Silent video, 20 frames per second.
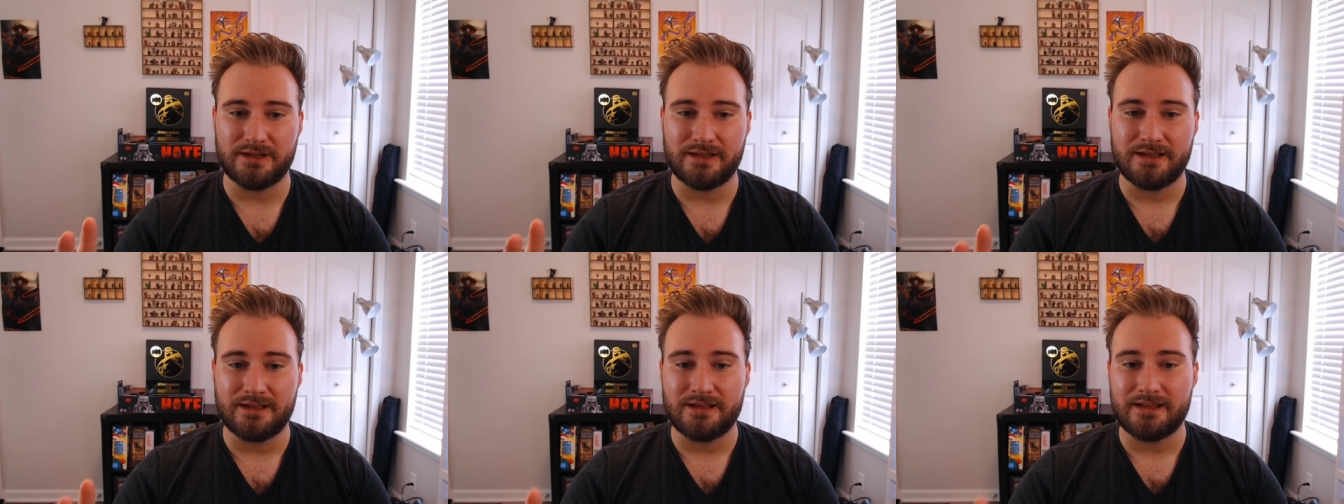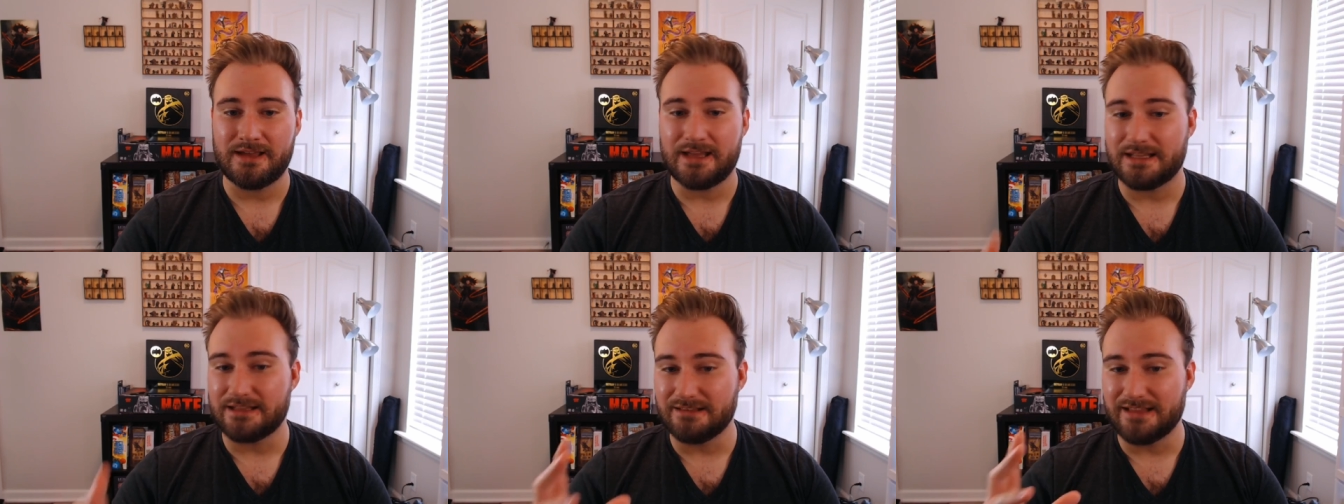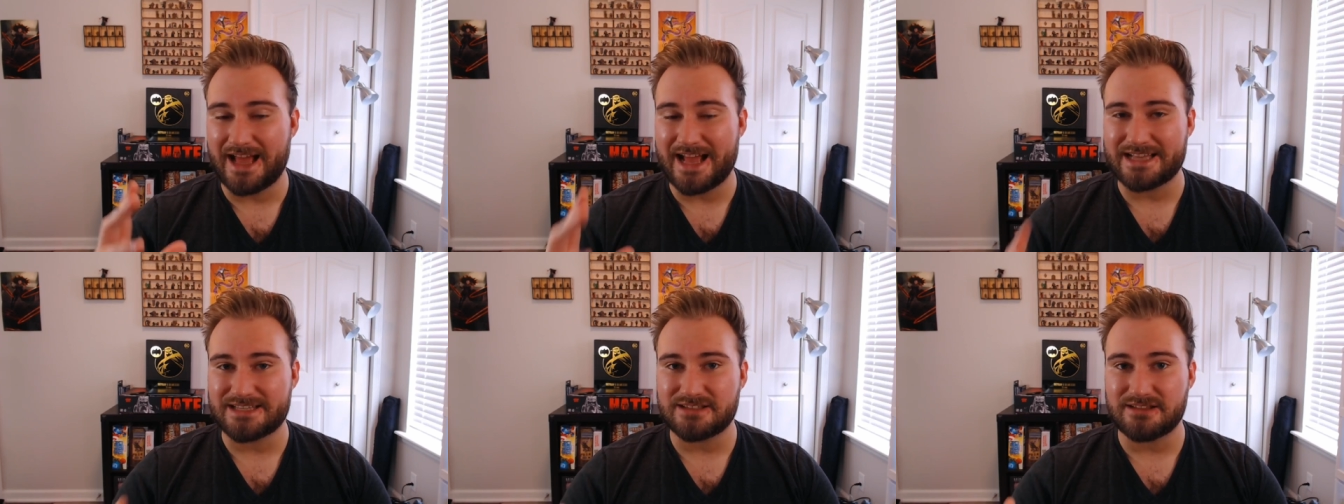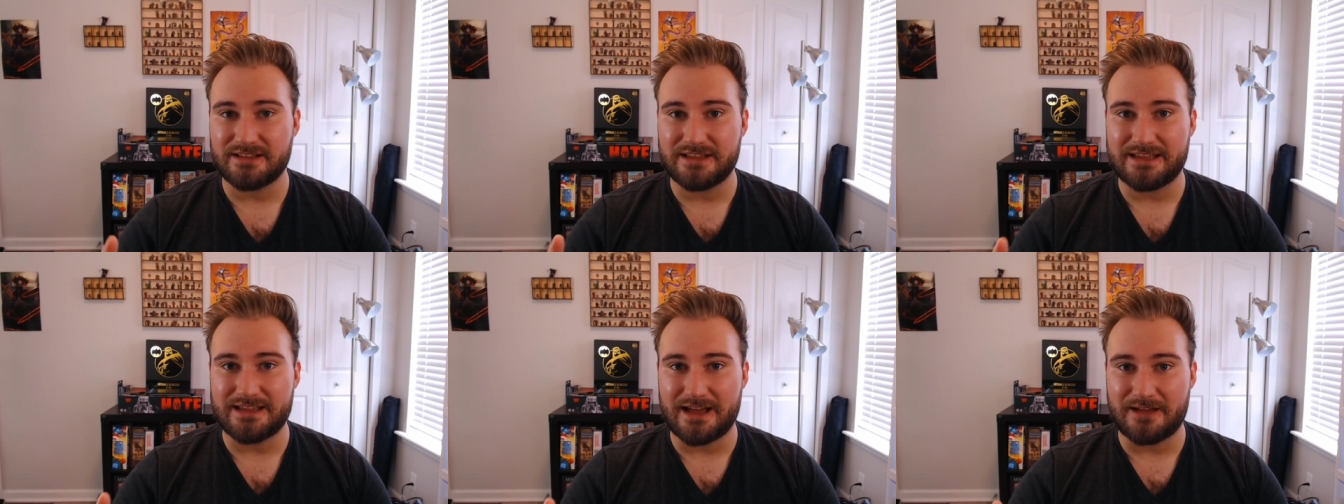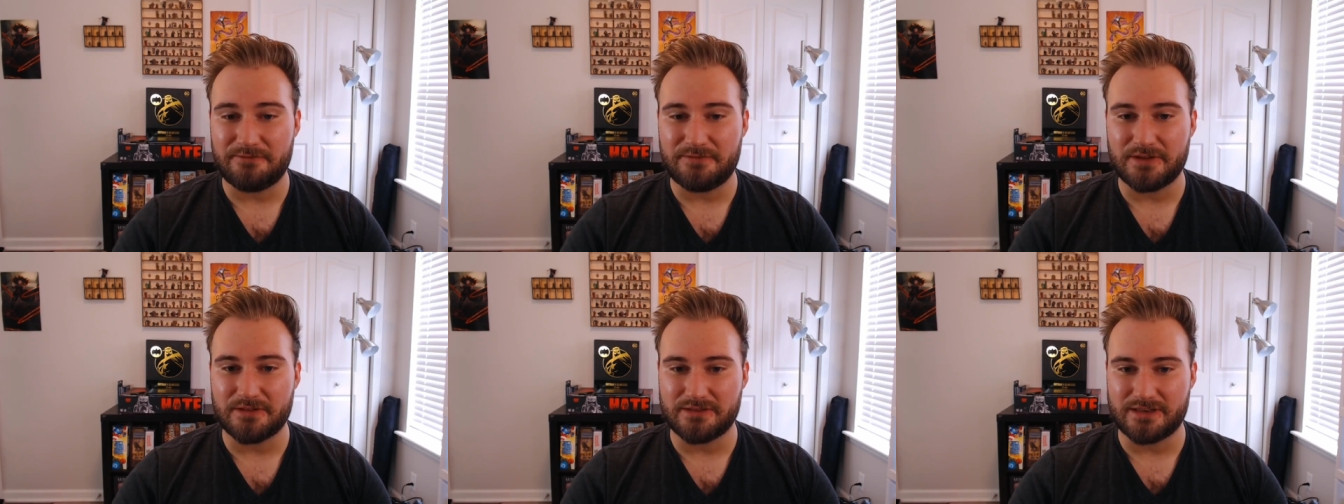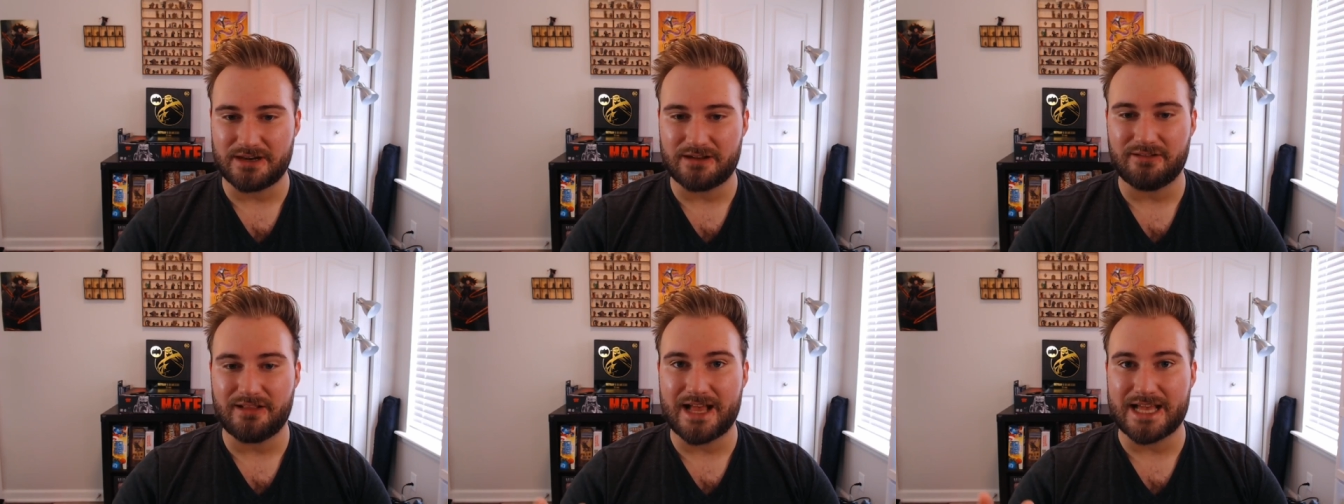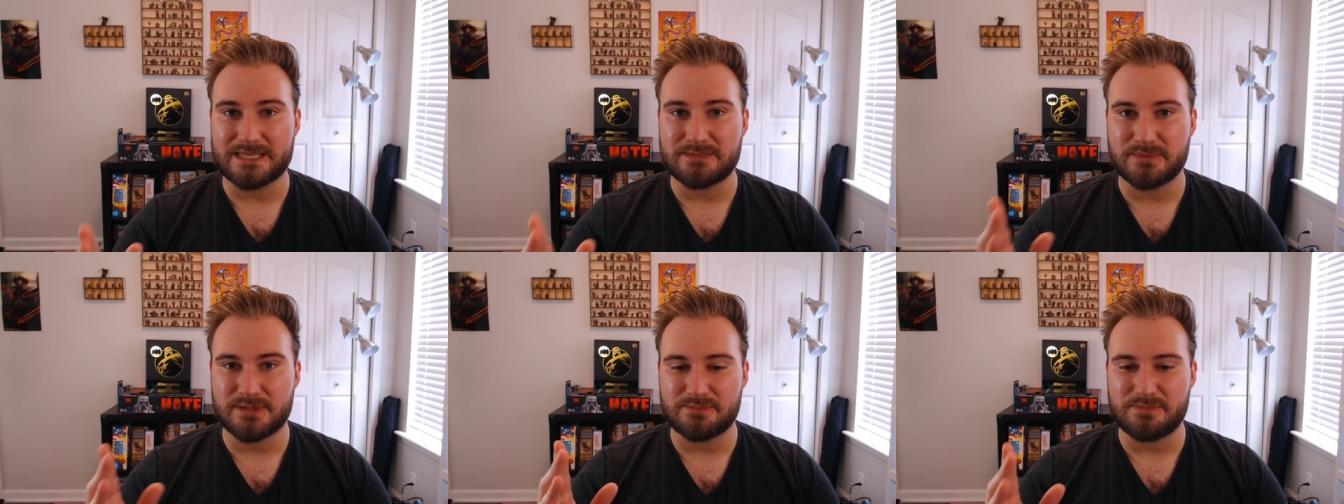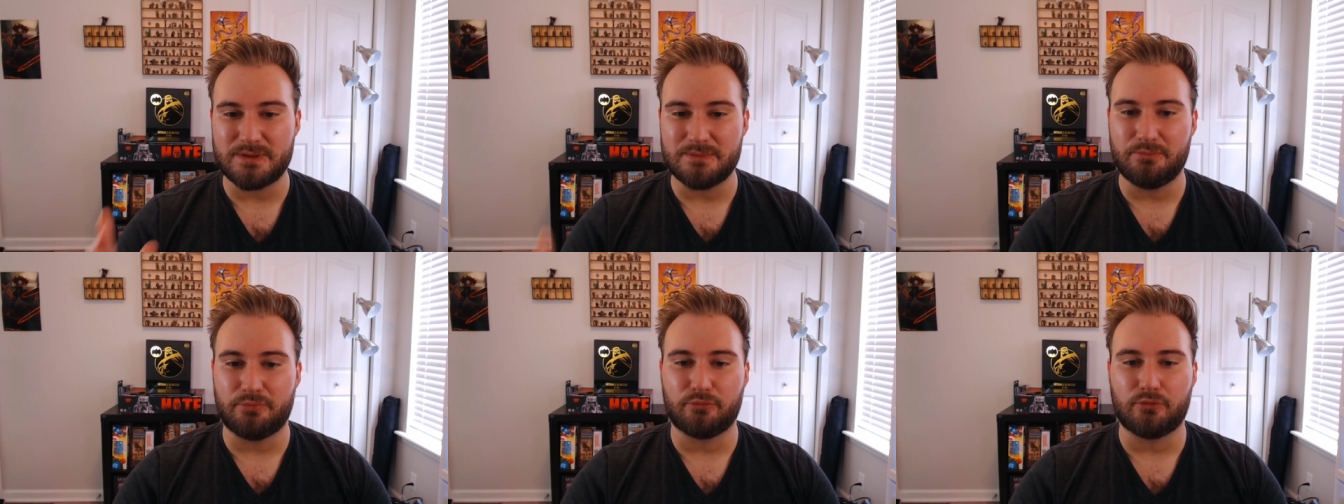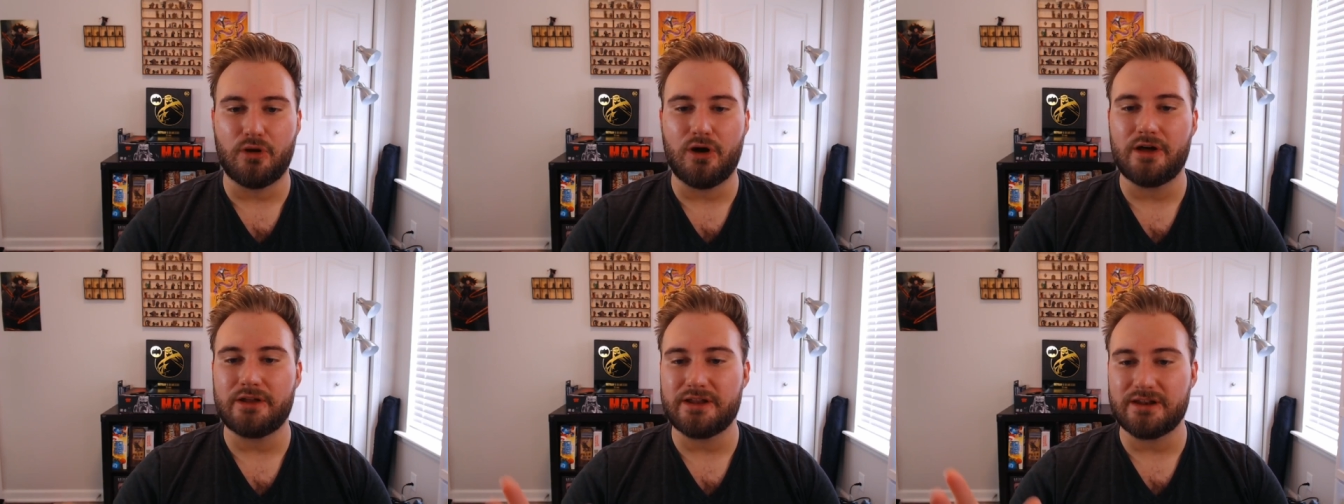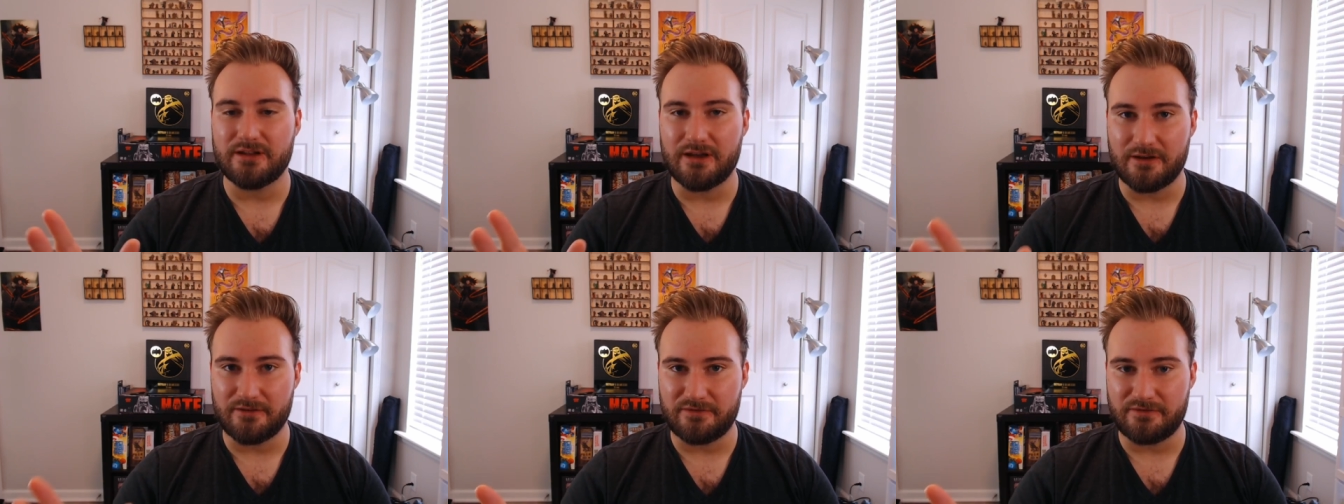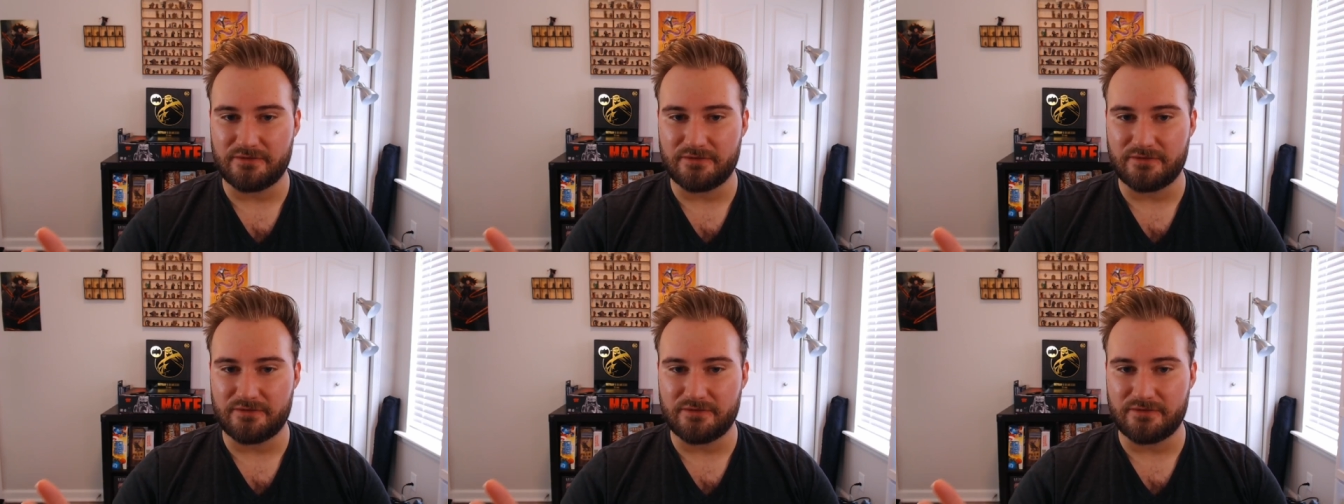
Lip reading: And lastly, I feel that a class must be broad enough